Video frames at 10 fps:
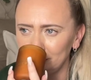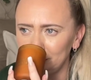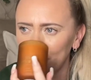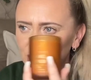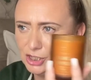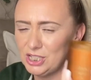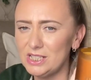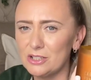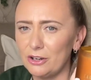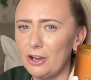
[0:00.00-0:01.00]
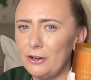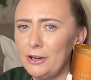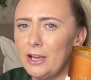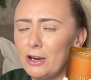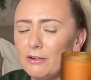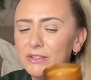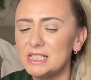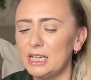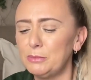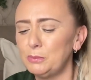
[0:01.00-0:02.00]
Because she's got it on her coffee
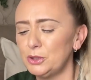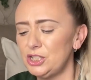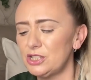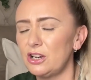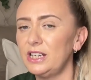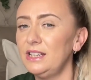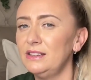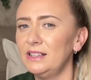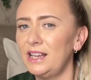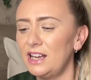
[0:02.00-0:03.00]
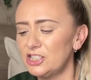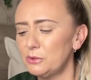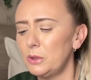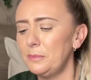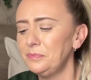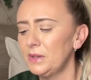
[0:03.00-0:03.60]
table, but she's got it in the larger one.